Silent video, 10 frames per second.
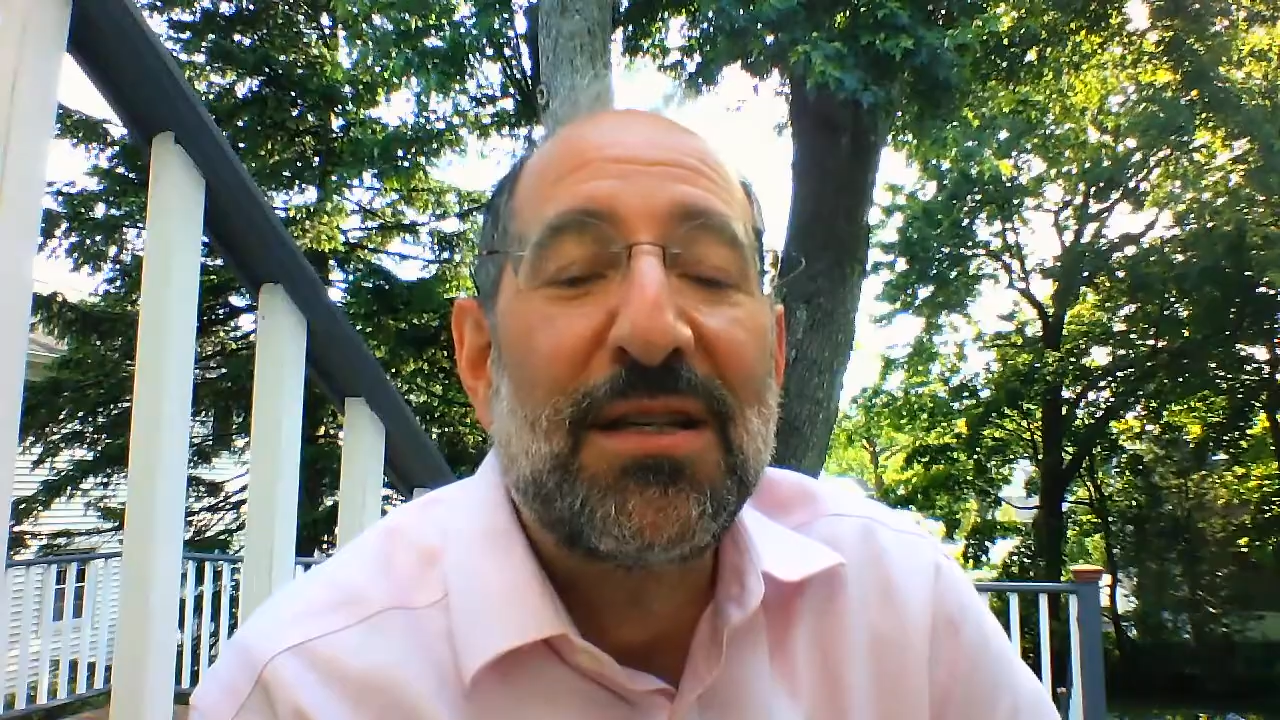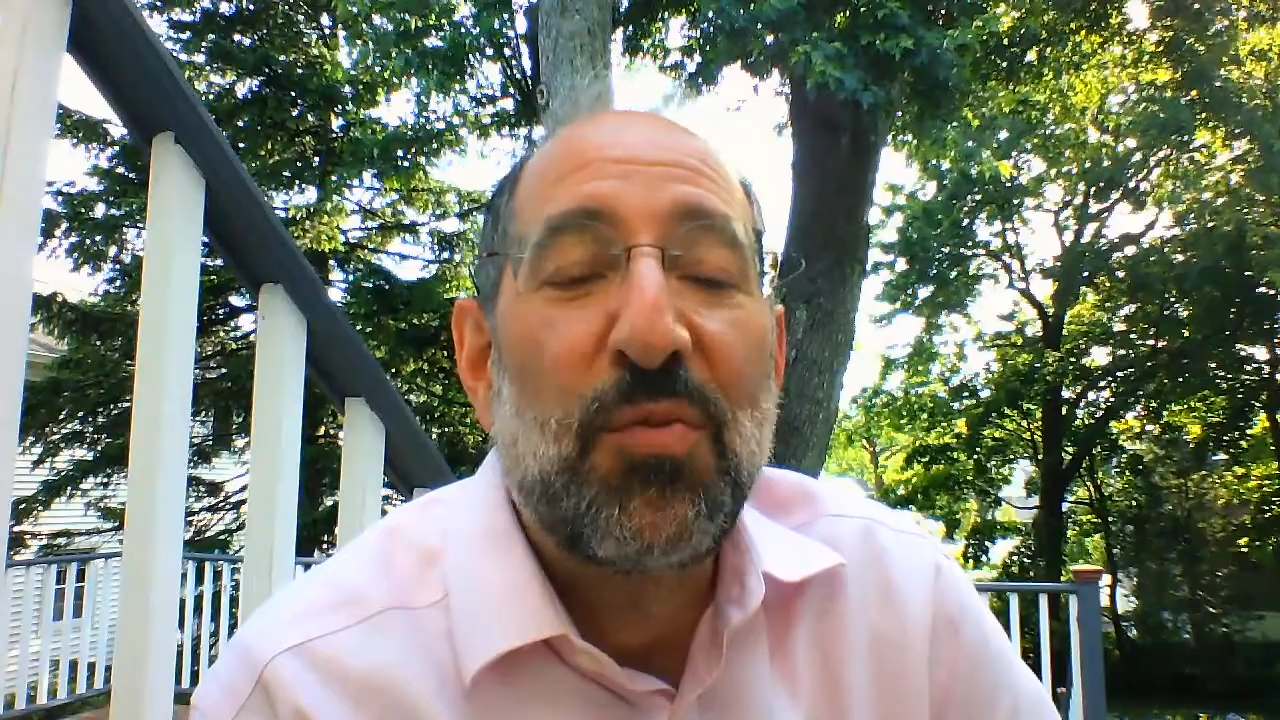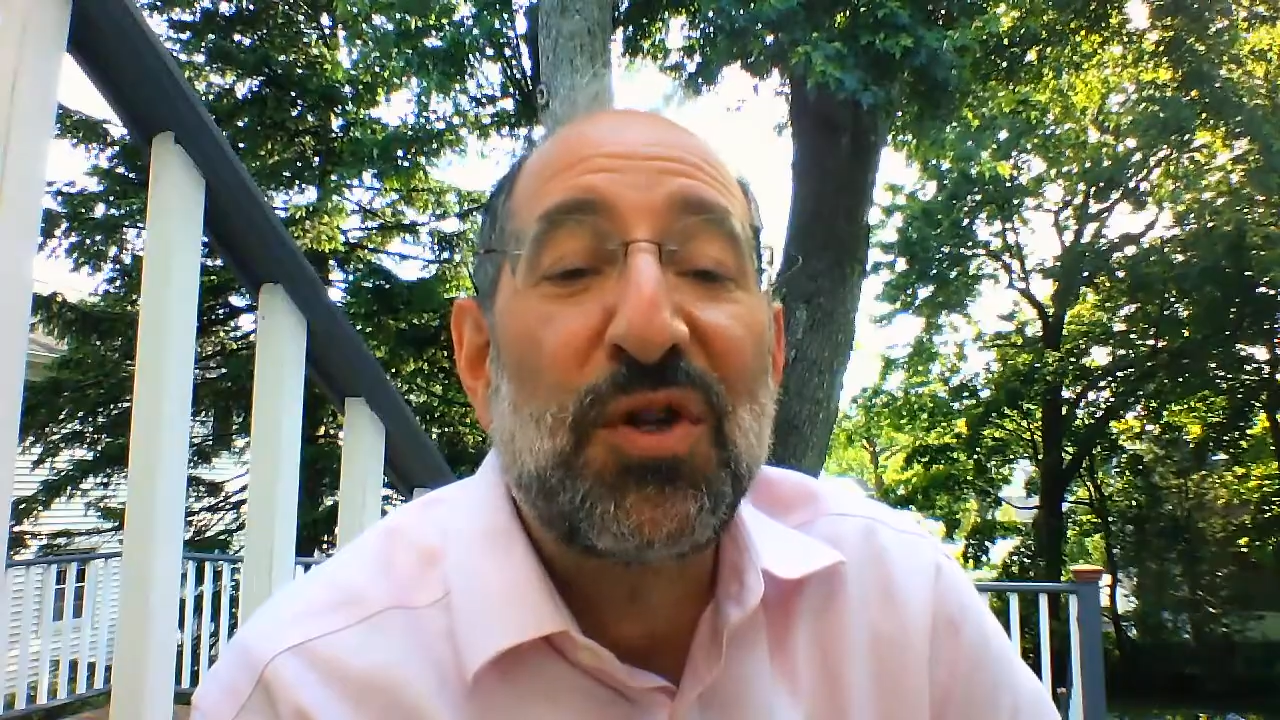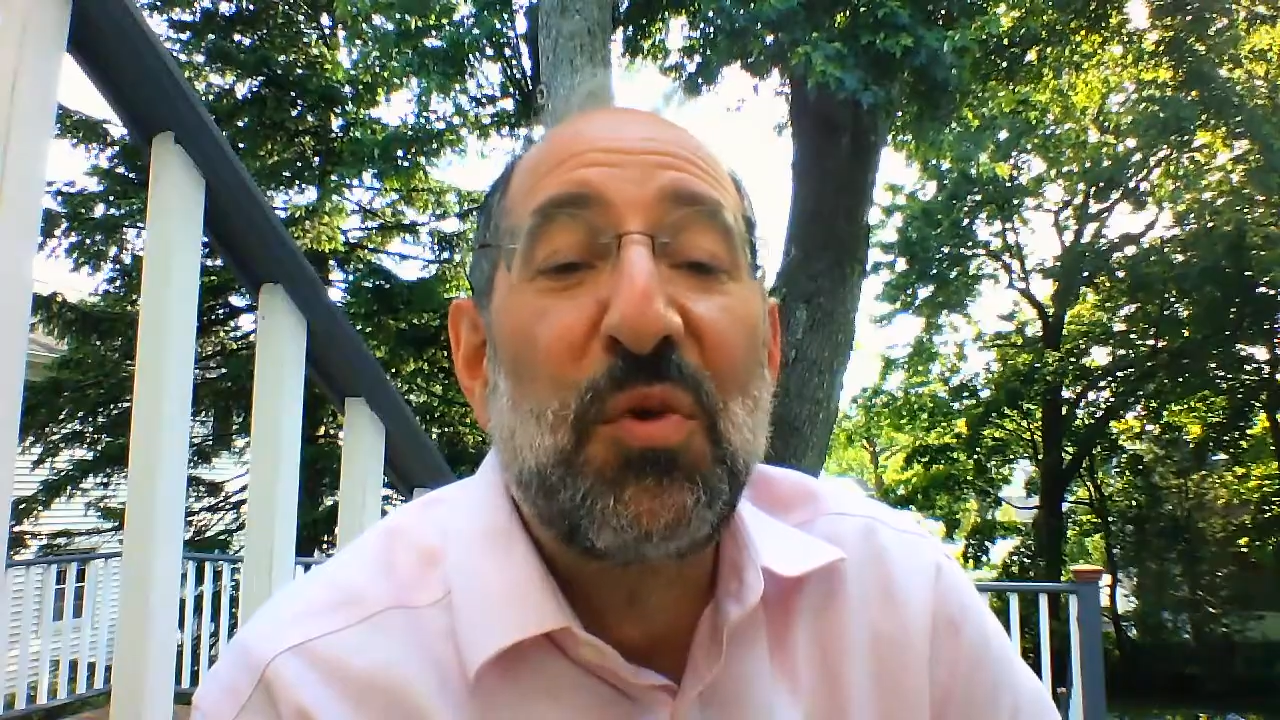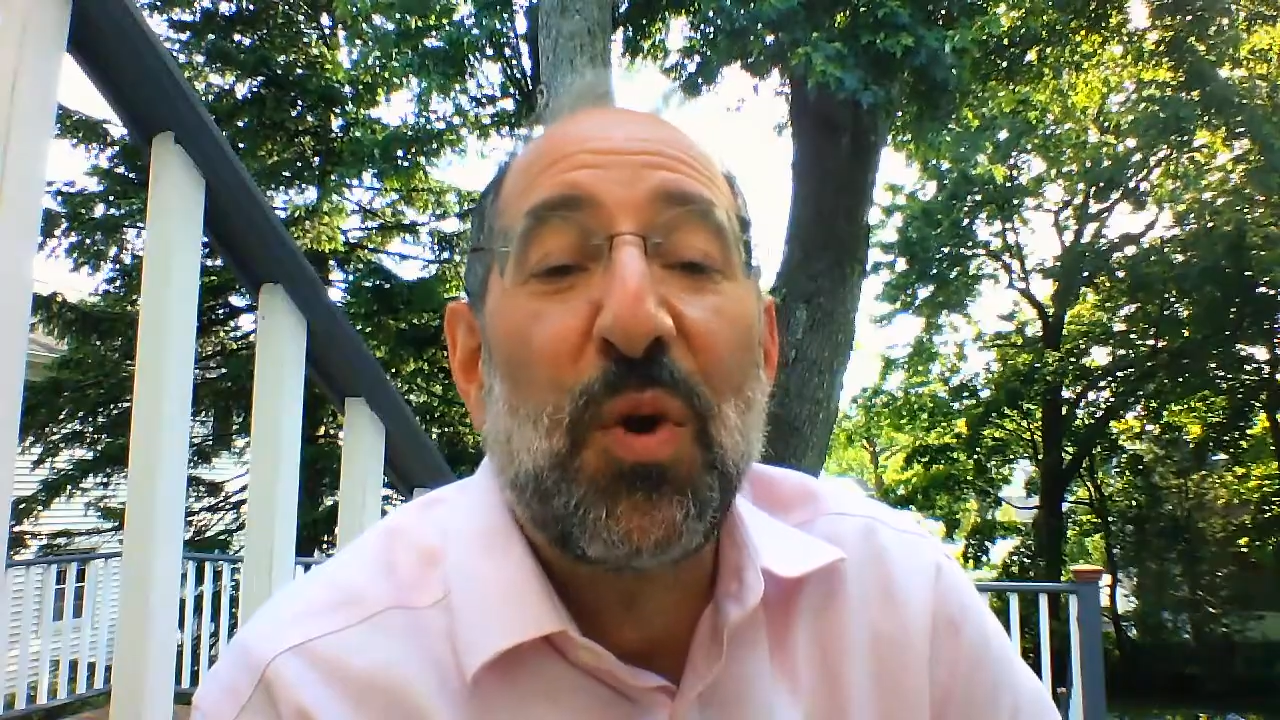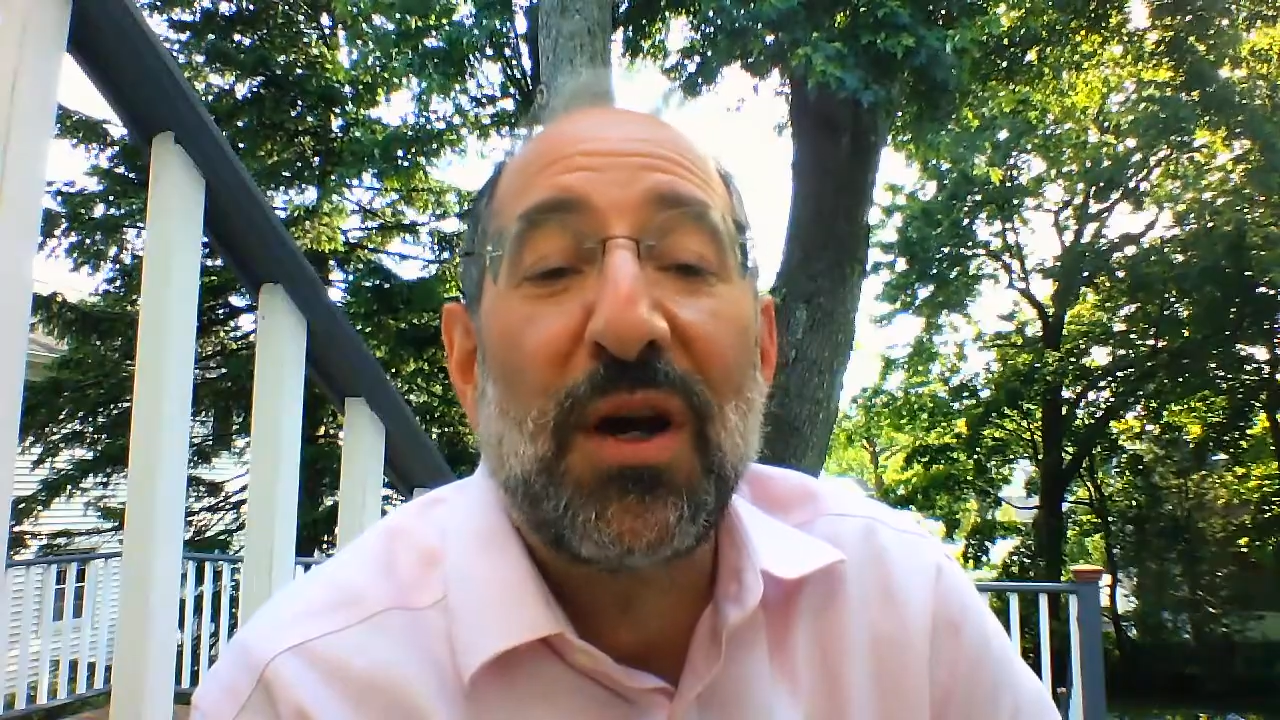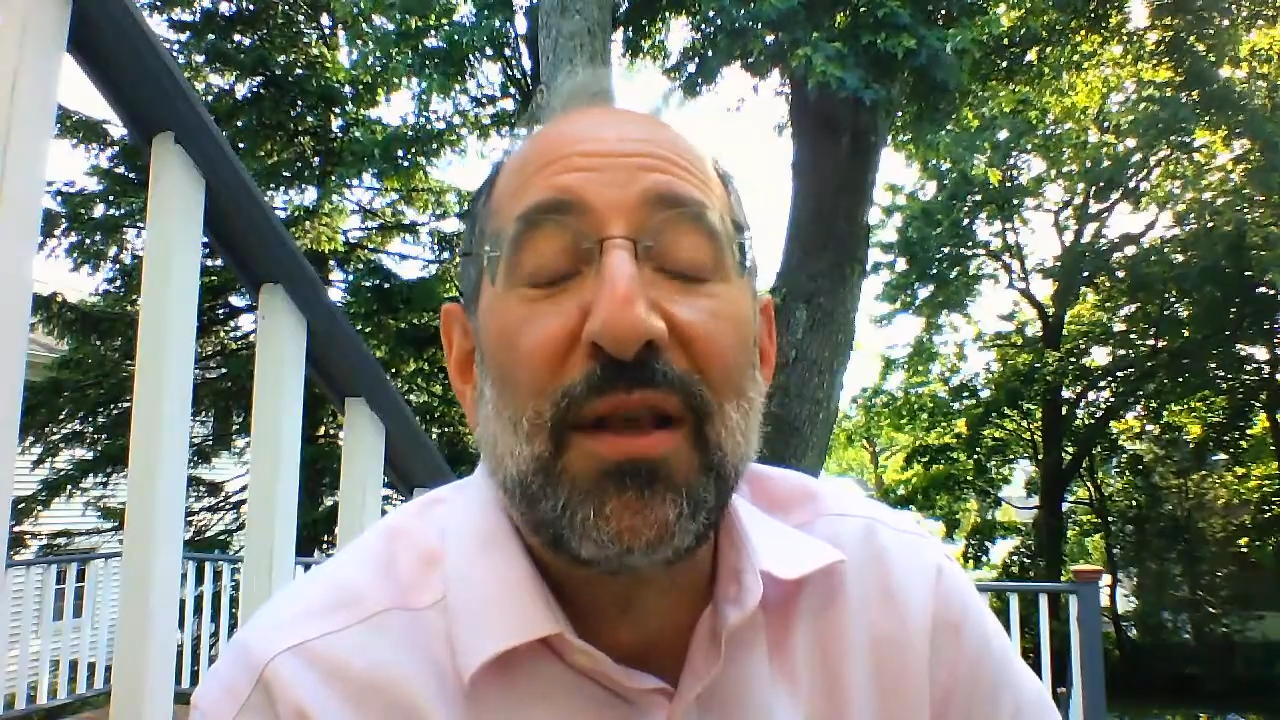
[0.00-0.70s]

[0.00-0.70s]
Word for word: just once we were